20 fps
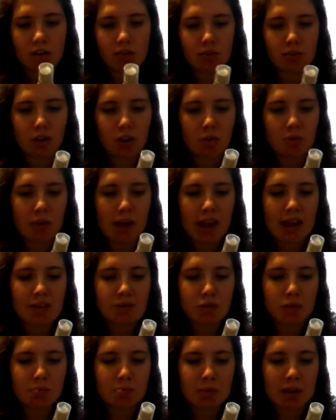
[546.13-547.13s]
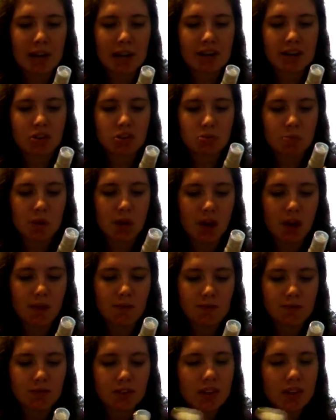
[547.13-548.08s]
from Avon Planet Spa.